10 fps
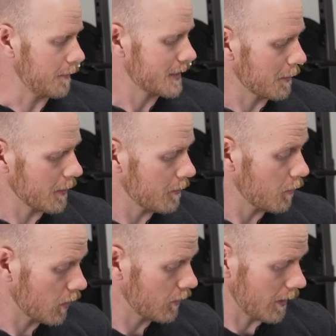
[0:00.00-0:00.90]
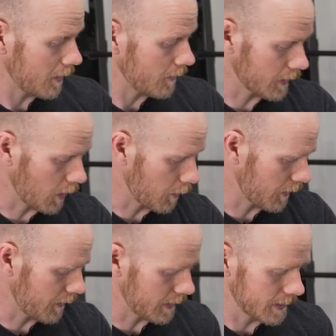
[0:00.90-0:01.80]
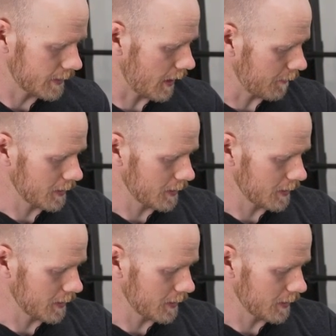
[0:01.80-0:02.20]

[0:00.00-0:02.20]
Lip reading: Some of them will go down even lower than this.